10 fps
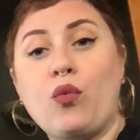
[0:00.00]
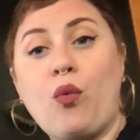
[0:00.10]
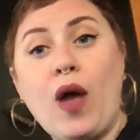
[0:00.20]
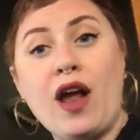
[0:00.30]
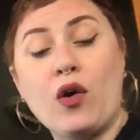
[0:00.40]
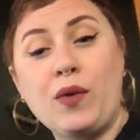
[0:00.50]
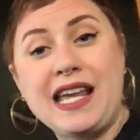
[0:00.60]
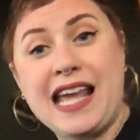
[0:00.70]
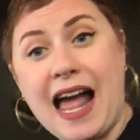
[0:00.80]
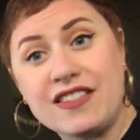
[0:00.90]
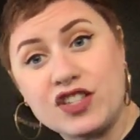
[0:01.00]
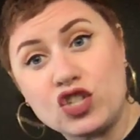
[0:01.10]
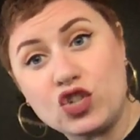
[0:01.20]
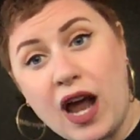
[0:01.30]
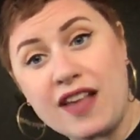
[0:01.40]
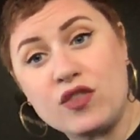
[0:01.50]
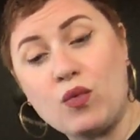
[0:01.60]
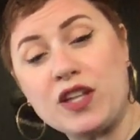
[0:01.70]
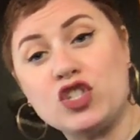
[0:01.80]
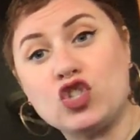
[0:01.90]
where we get stress,
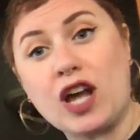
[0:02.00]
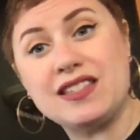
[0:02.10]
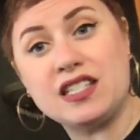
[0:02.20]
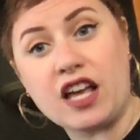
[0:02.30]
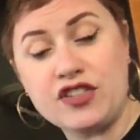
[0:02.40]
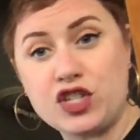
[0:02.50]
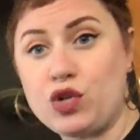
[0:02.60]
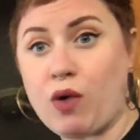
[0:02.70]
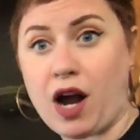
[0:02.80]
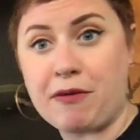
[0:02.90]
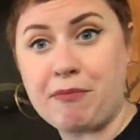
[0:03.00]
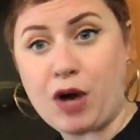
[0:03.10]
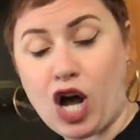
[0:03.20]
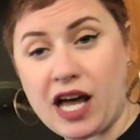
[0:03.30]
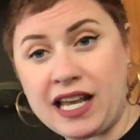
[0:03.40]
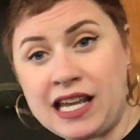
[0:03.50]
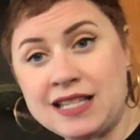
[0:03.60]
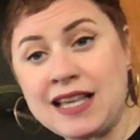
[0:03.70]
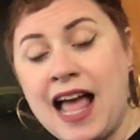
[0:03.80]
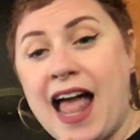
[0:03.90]
what stress does to our bodies.